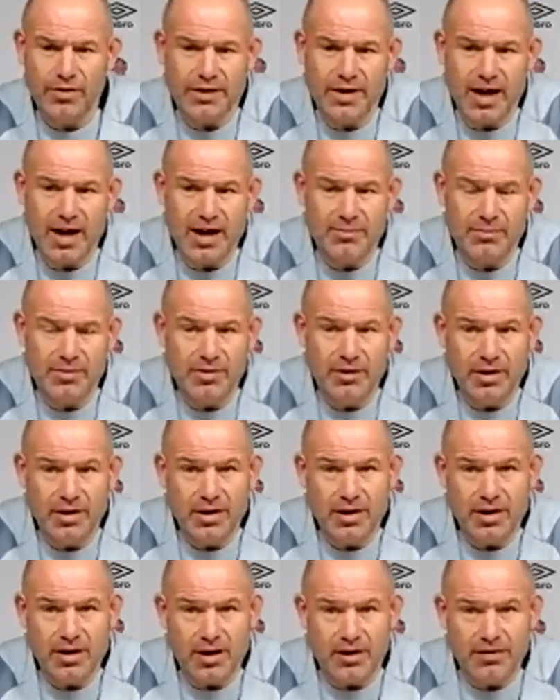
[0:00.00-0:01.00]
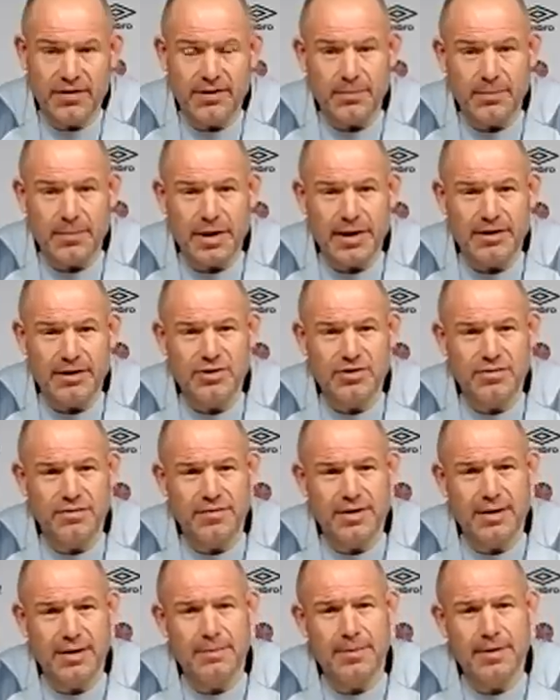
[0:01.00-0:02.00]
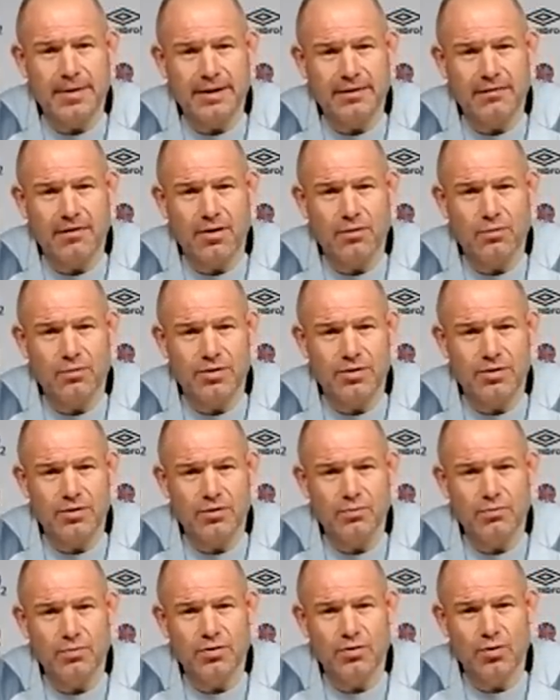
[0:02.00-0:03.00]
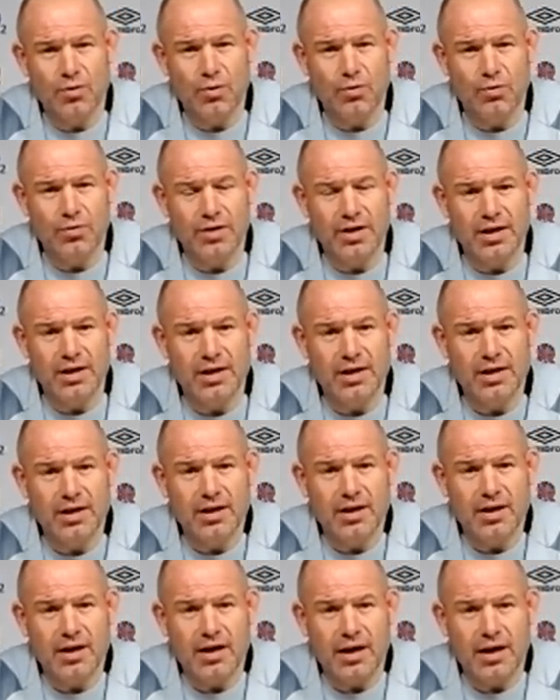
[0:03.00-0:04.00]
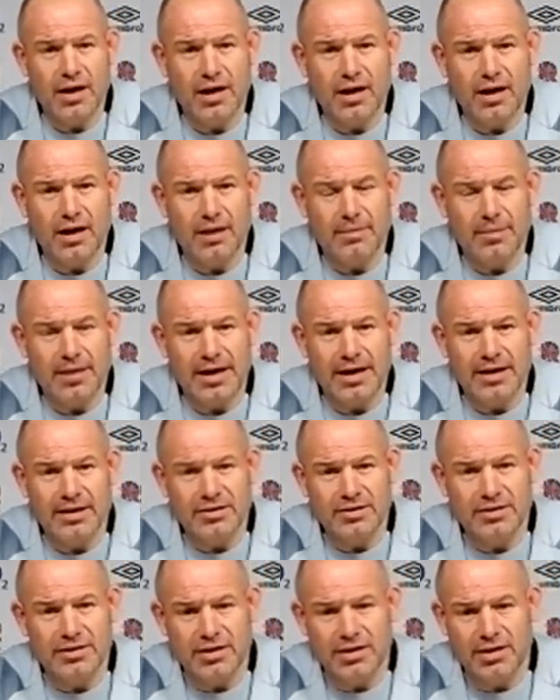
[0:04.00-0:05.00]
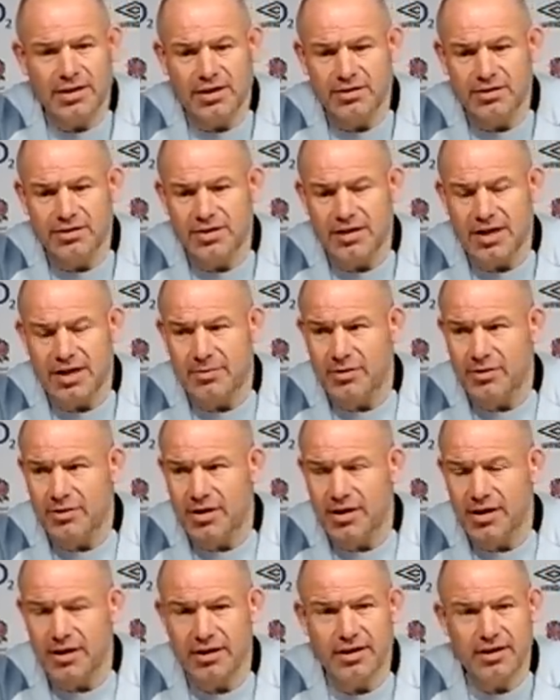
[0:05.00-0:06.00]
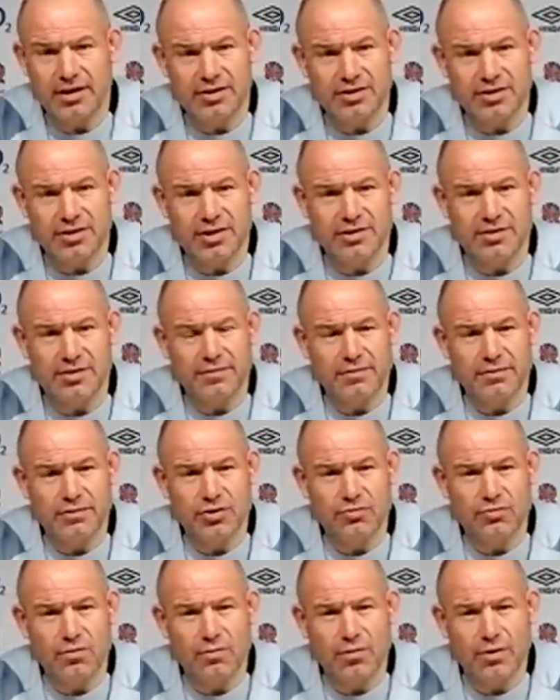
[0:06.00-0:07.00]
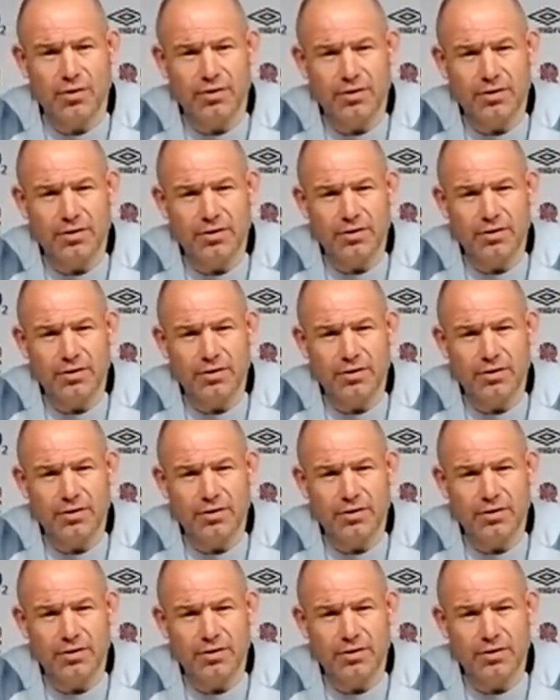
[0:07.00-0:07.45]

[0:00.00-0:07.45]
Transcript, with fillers: game. And I think the balance of that back row with Courtney and Sam Underhill is a very strong one.